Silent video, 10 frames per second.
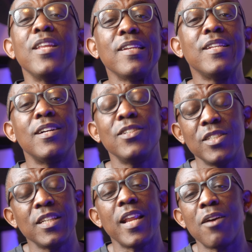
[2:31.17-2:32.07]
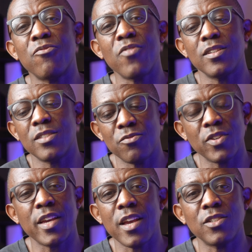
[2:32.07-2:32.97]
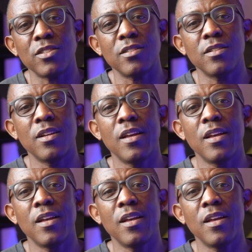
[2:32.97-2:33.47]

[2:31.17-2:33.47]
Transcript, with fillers: indulging in a fancy vacation.